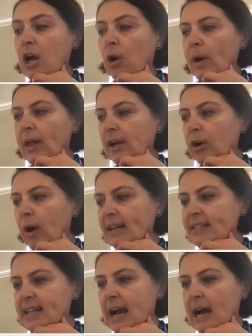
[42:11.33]
while
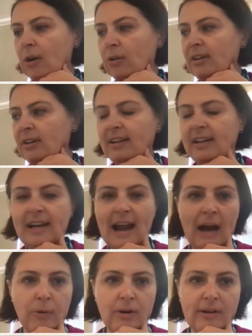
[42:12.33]
across town in an
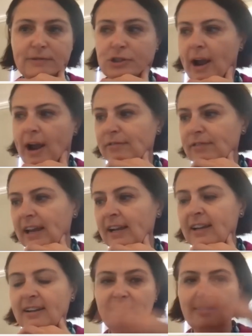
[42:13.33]
hour of traffic,